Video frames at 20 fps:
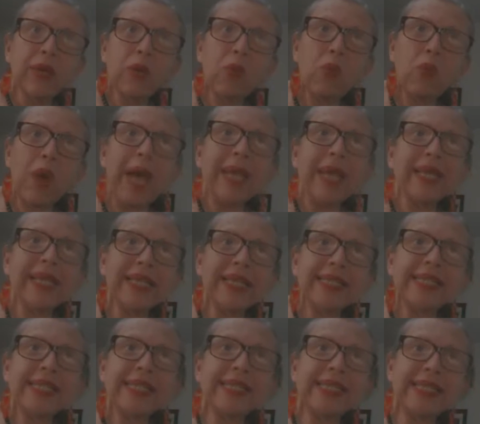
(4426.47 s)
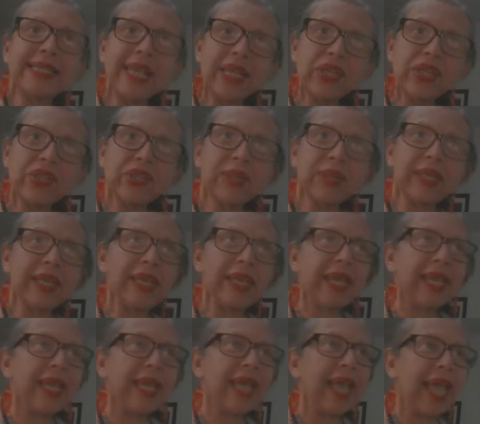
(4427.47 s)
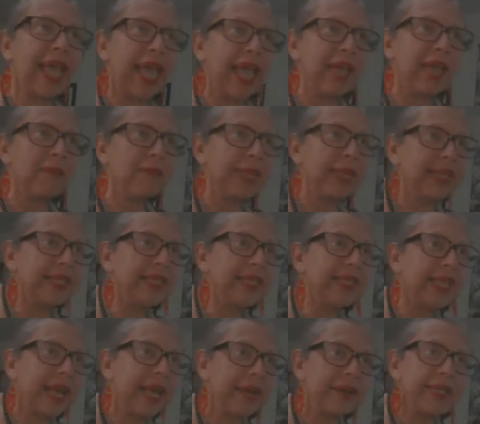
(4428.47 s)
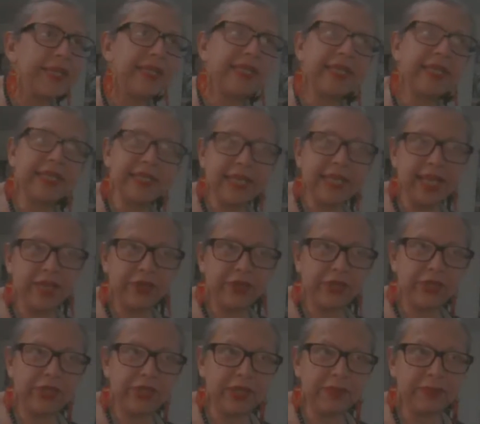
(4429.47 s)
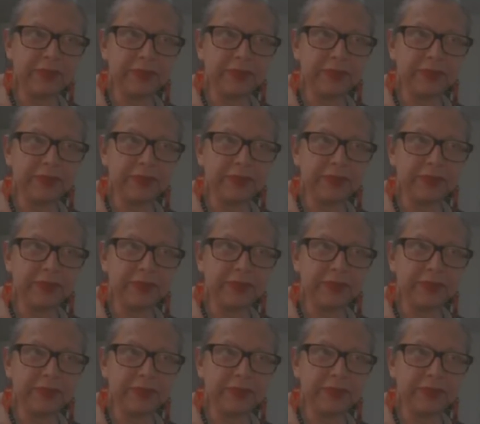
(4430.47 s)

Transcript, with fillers: what is essentially a military dictatorship.